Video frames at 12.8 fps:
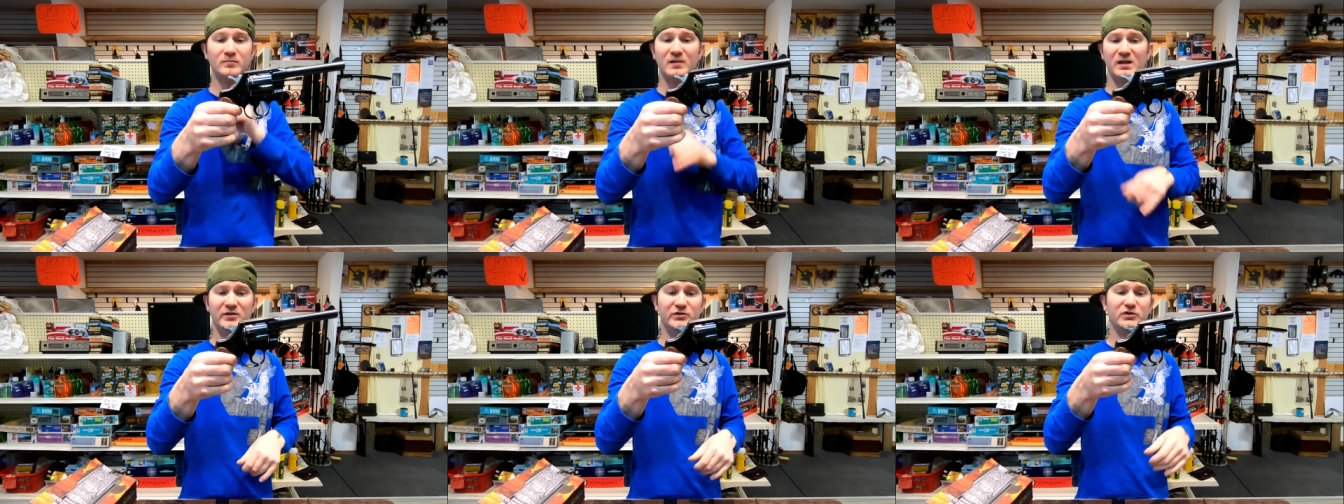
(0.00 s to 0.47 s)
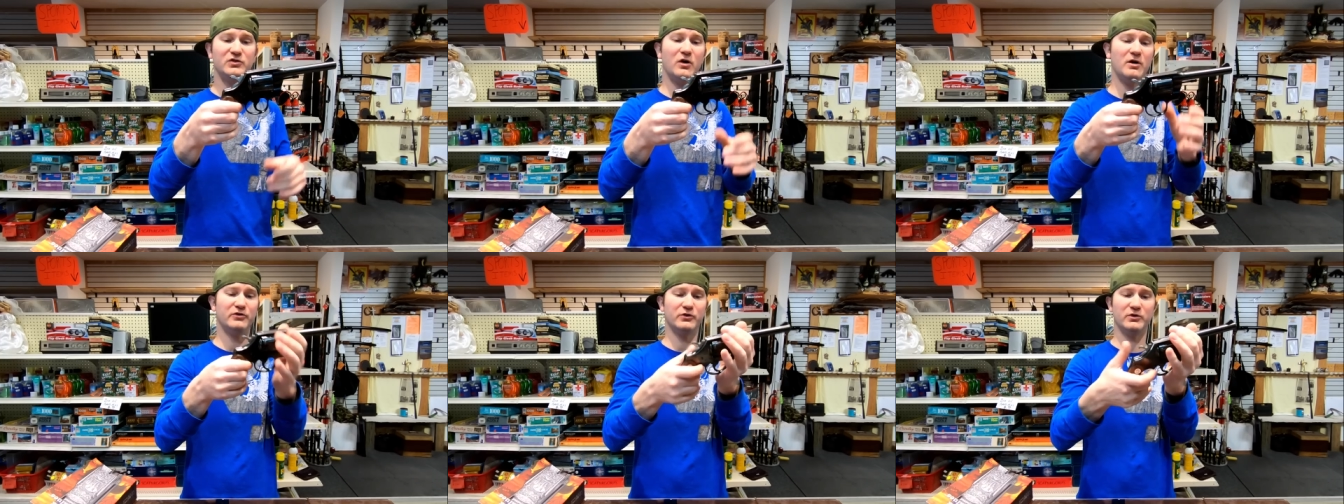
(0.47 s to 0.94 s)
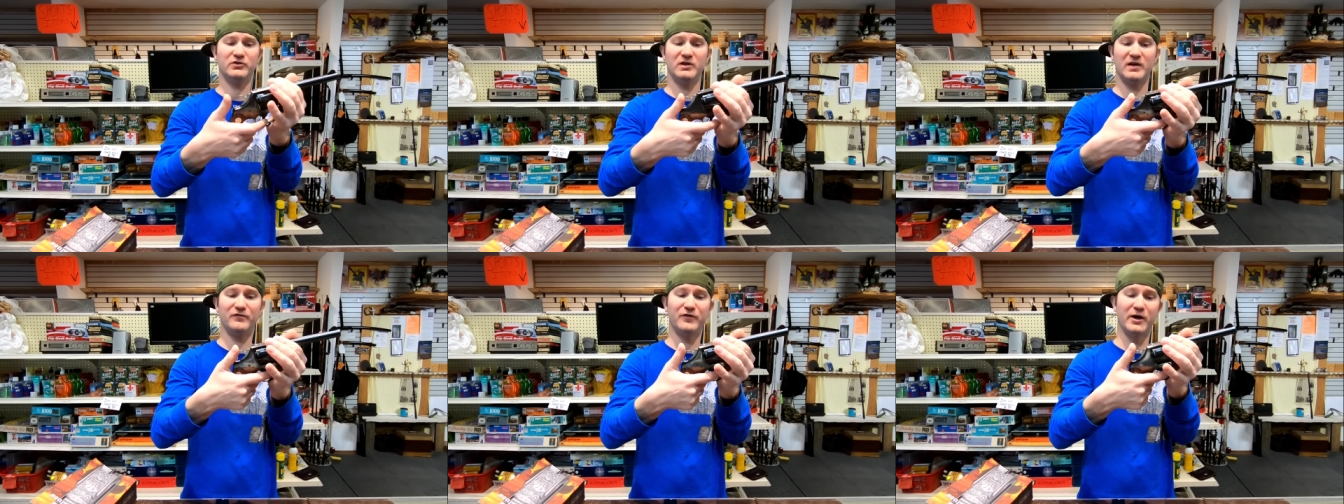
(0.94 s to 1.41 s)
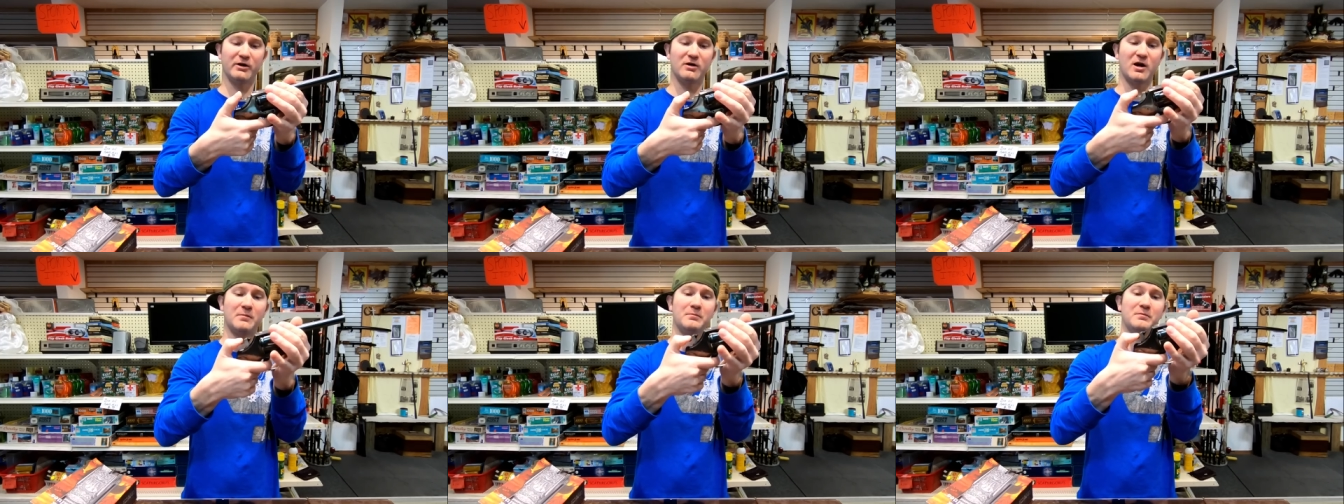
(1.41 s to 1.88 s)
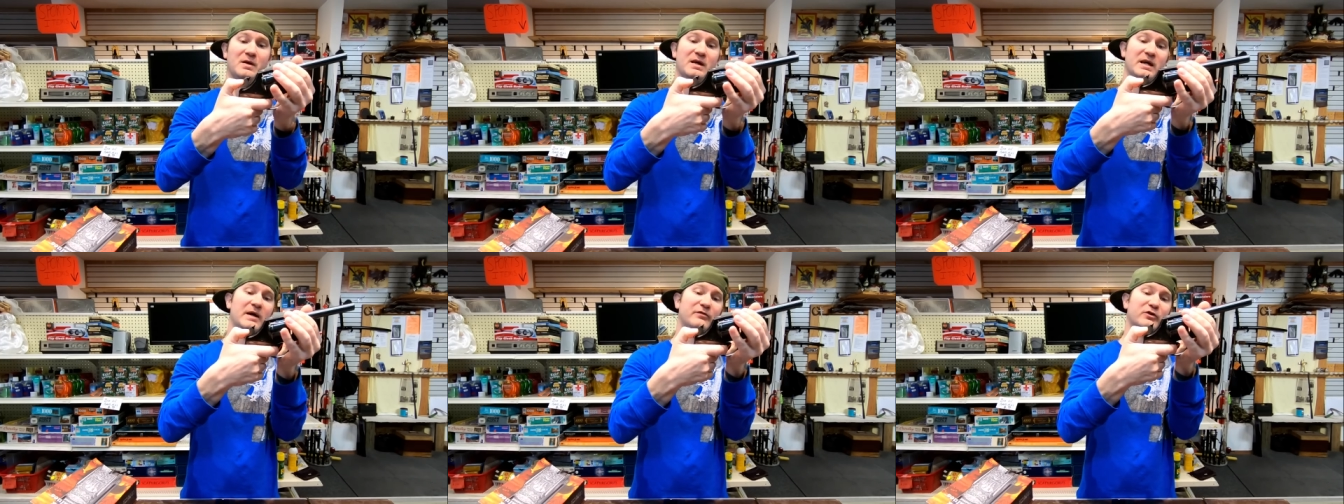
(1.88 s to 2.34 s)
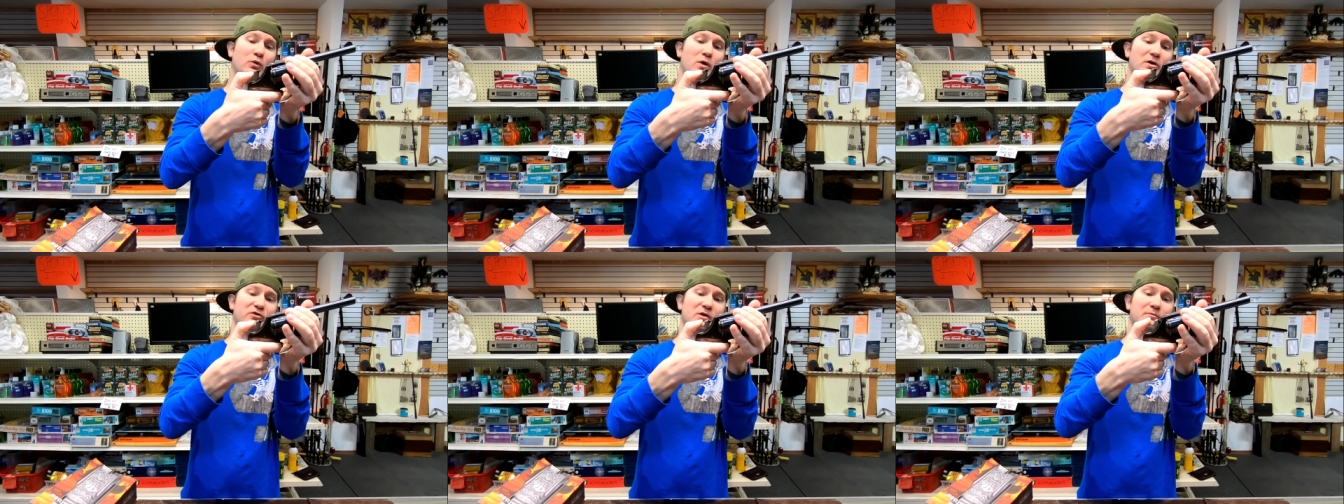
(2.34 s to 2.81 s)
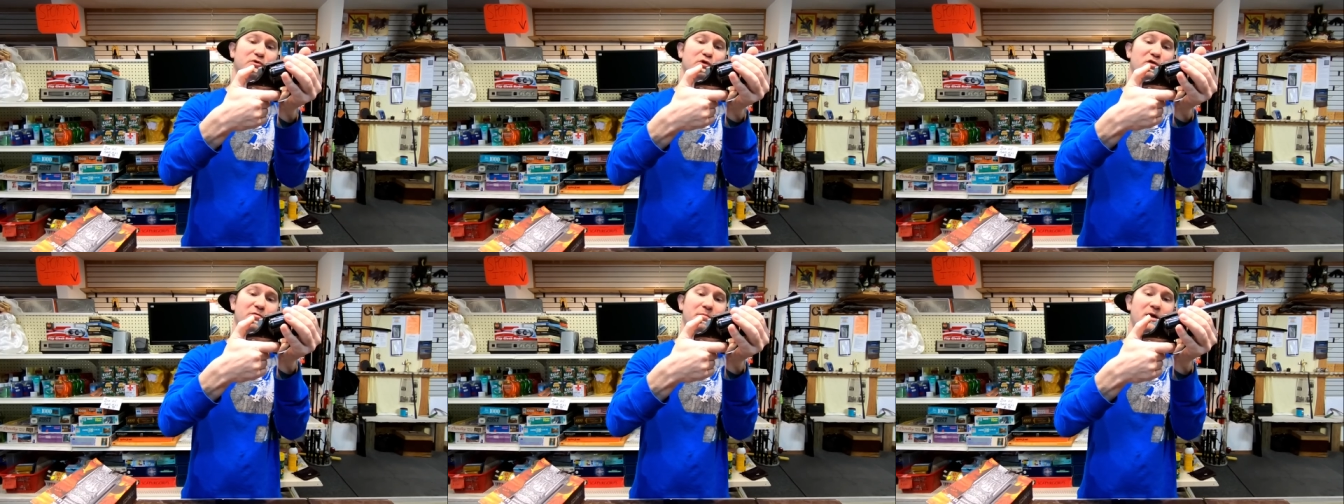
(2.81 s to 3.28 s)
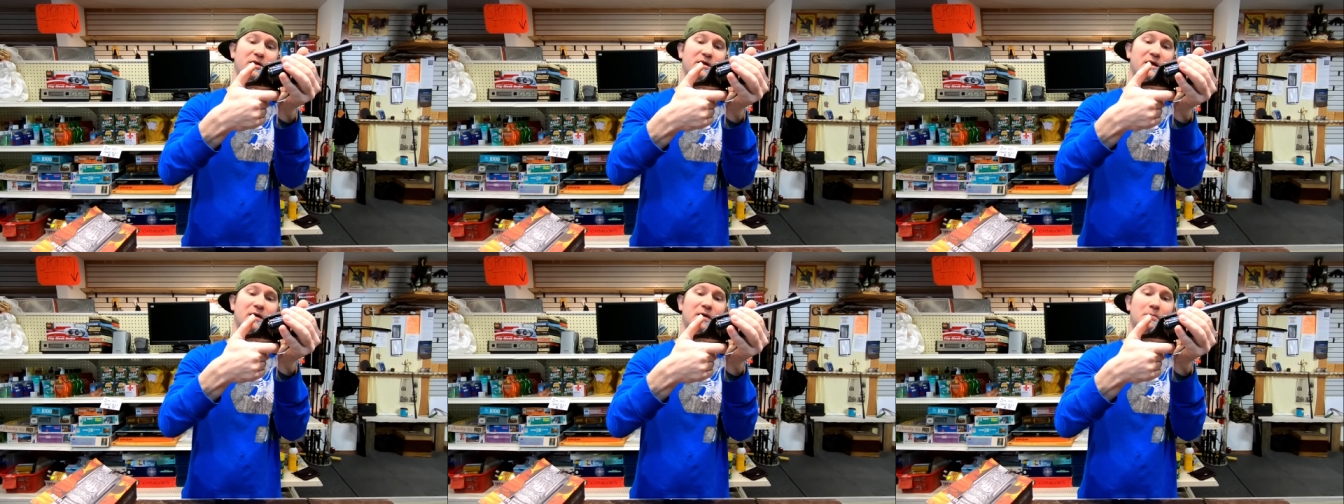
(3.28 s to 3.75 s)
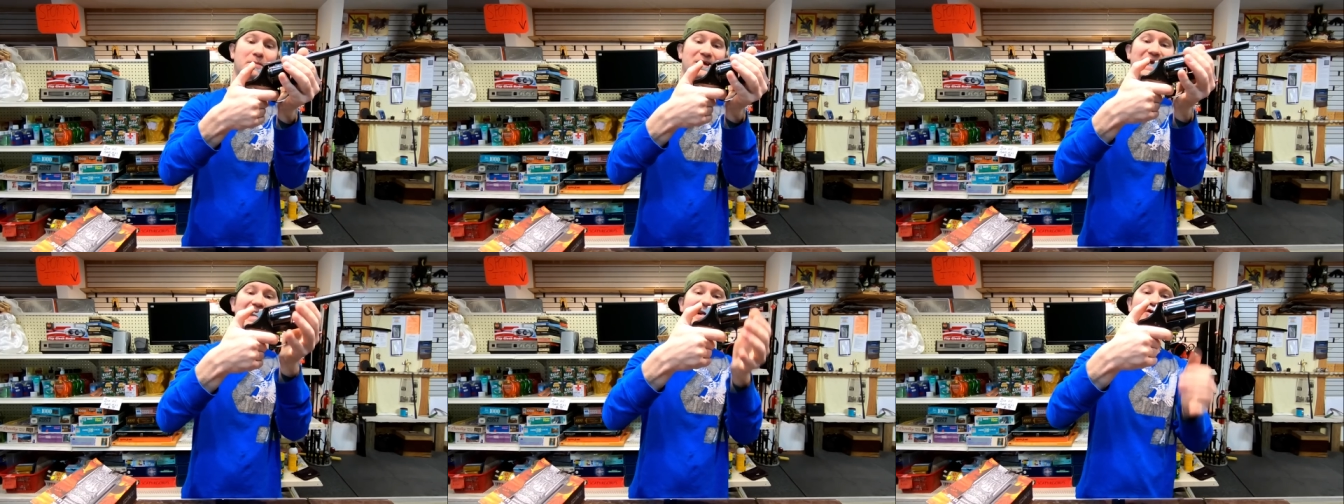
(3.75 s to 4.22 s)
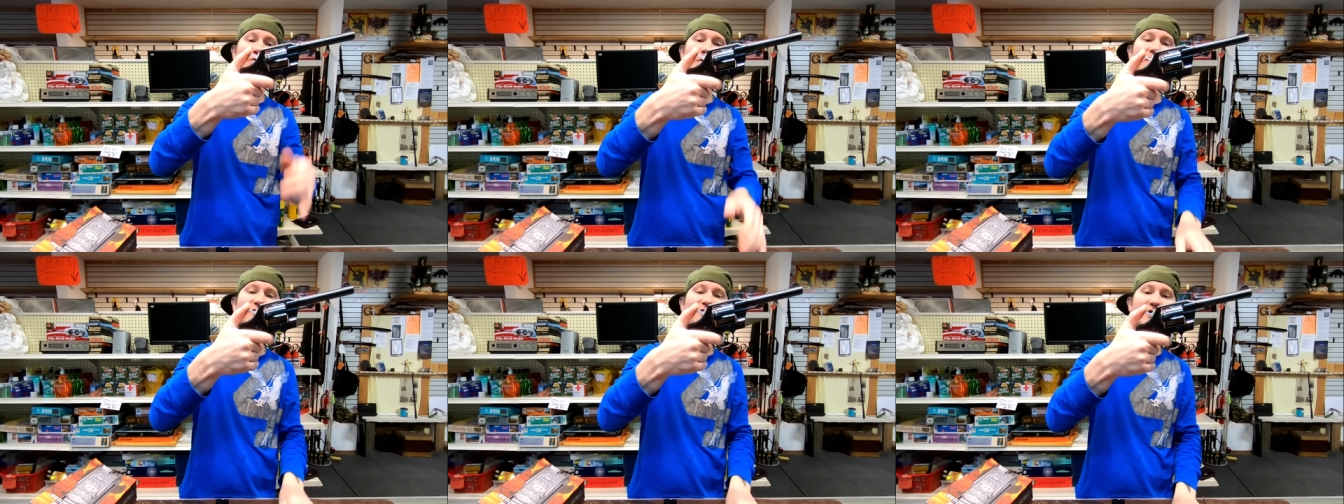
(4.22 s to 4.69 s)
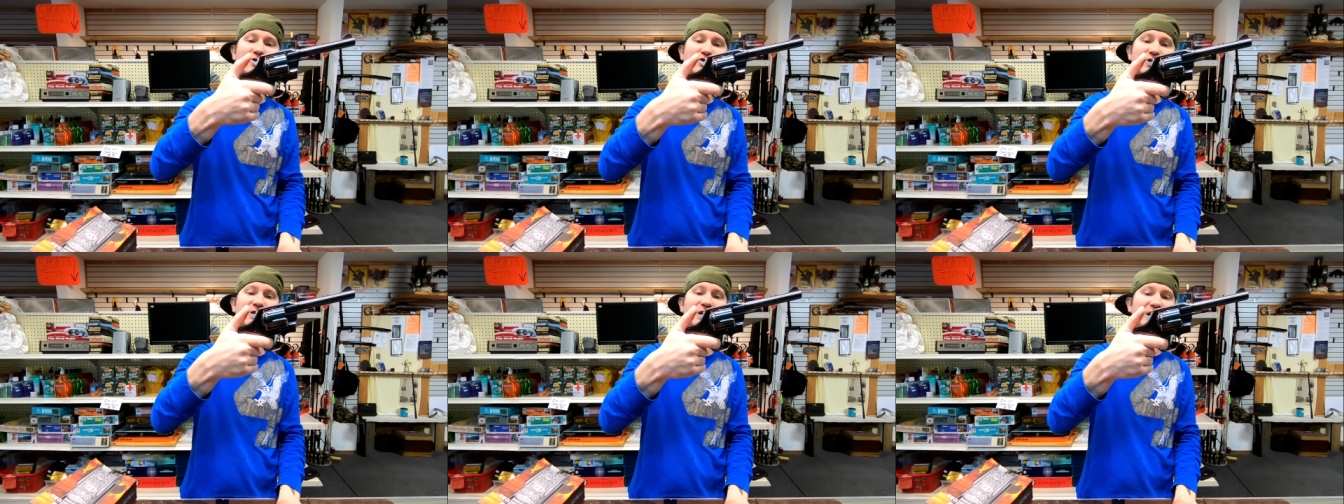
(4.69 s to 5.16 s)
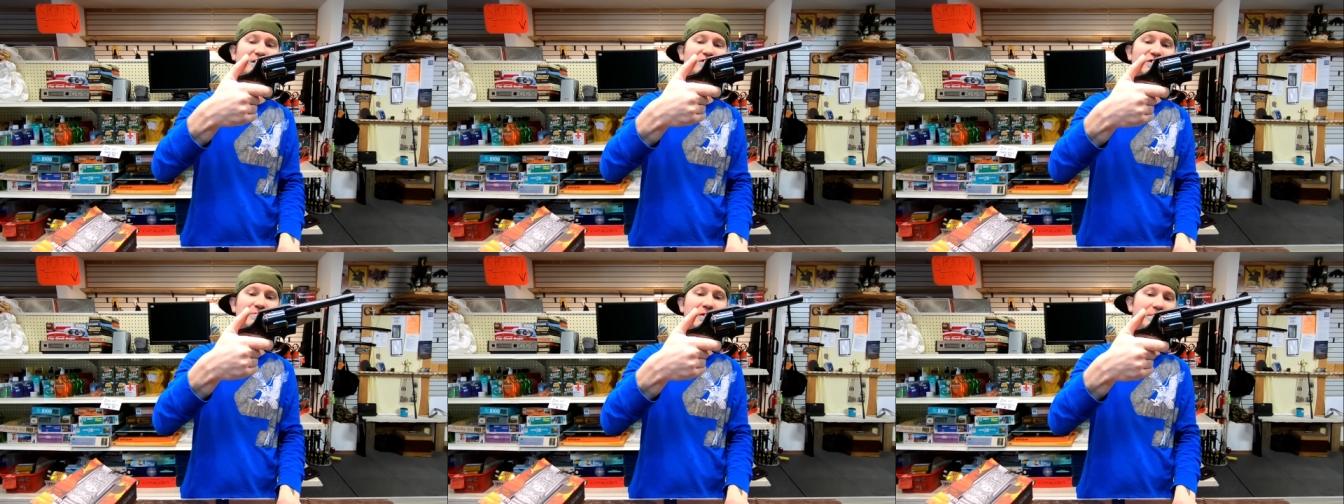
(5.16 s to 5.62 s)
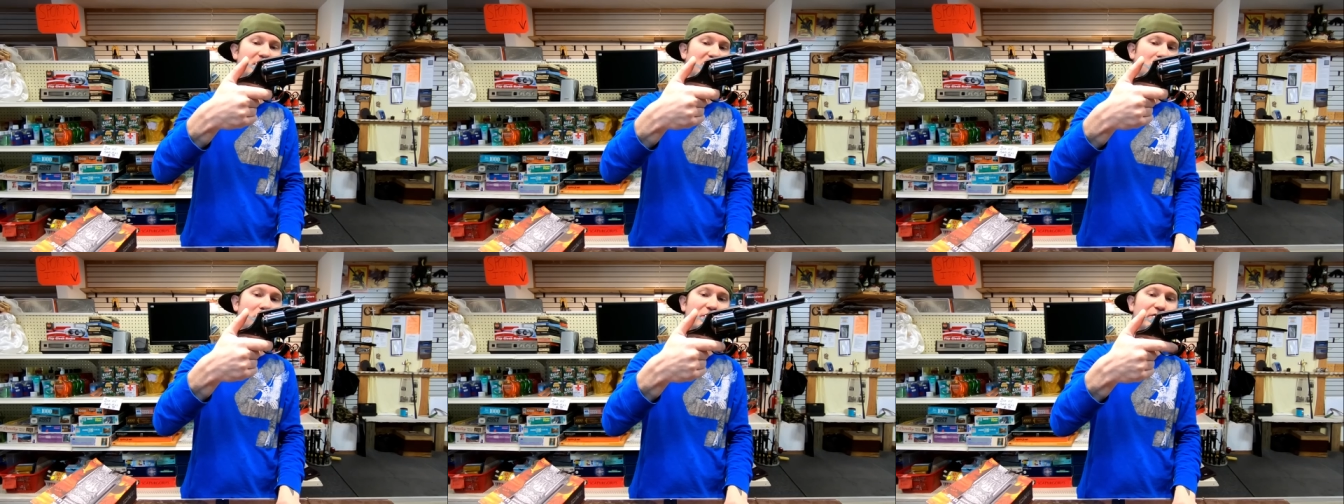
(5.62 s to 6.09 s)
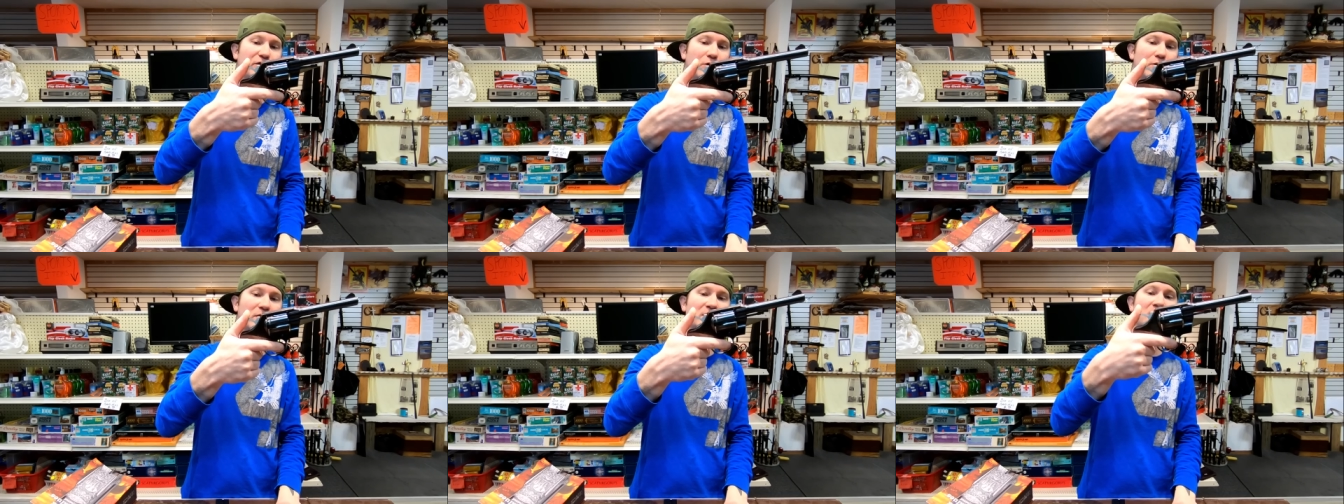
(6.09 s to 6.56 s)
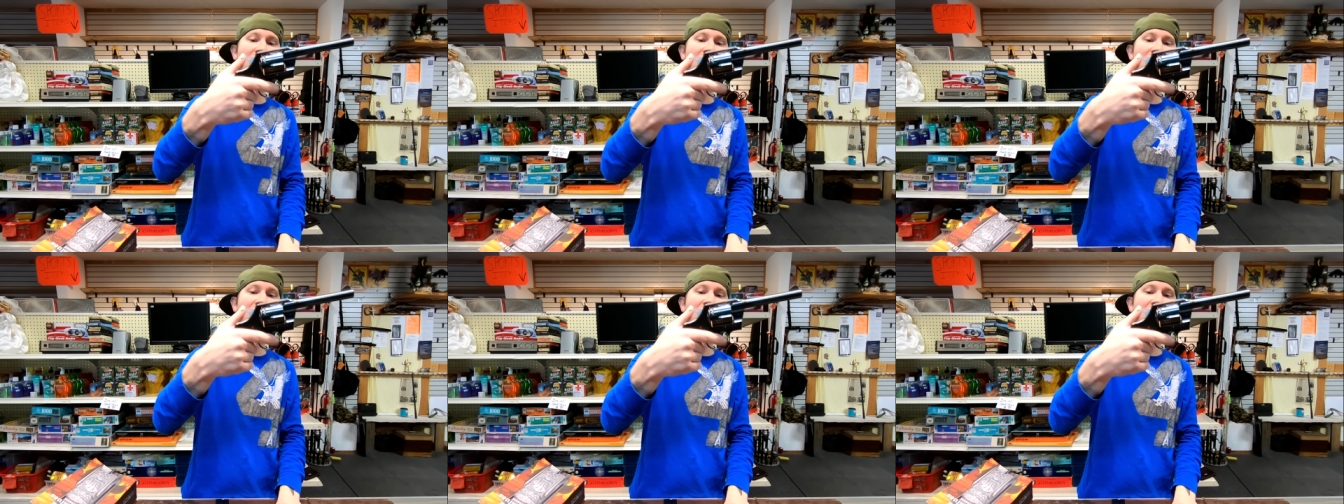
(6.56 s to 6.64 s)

this is also a safe firearm. If there was some sort of mal mechanical malfunction, I could see maybe it going forward.